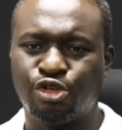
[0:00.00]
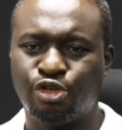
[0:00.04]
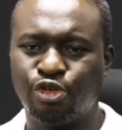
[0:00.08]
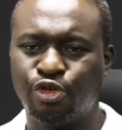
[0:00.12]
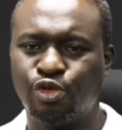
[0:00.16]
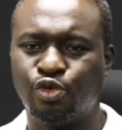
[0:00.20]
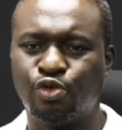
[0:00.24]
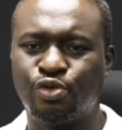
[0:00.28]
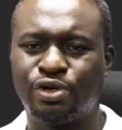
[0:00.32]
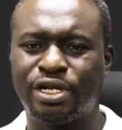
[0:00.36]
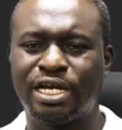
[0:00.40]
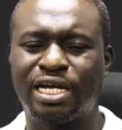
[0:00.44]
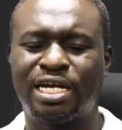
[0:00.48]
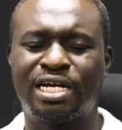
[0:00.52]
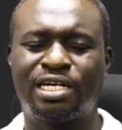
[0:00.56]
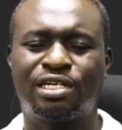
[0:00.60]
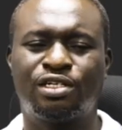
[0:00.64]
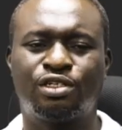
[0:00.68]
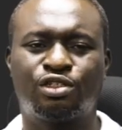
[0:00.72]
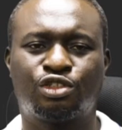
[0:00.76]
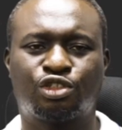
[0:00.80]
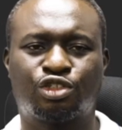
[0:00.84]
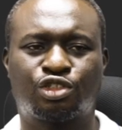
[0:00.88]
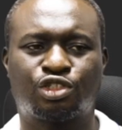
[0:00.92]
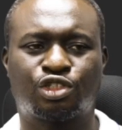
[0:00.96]
Urea,
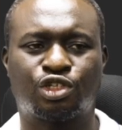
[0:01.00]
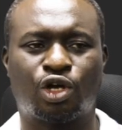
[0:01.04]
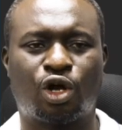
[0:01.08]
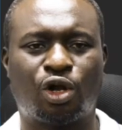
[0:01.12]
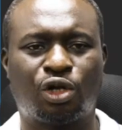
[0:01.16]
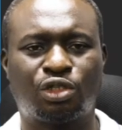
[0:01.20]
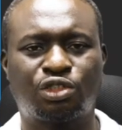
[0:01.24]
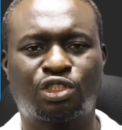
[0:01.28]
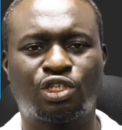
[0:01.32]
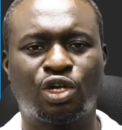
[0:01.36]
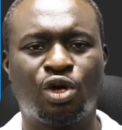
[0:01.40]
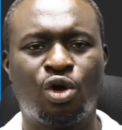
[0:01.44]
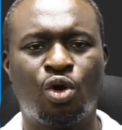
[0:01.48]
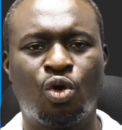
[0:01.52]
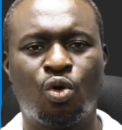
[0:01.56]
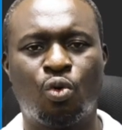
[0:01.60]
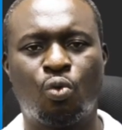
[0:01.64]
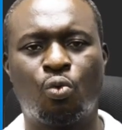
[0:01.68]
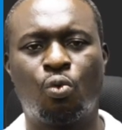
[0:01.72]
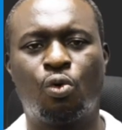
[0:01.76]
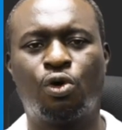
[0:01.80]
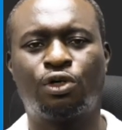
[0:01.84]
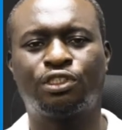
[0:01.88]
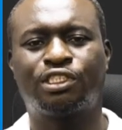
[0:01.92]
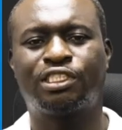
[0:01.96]
salt,
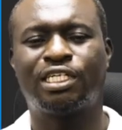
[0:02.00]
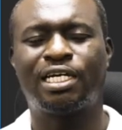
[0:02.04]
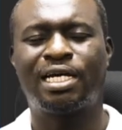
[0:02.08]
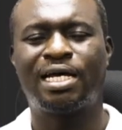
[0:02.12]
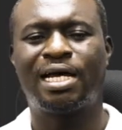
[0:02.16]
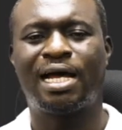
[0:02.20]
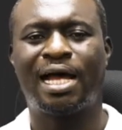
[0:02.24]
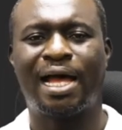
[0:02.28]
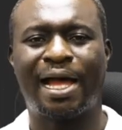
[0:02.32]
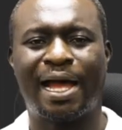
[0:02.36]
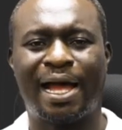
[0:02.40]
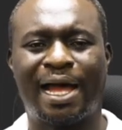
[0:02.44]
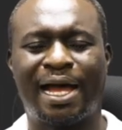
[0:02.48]
water,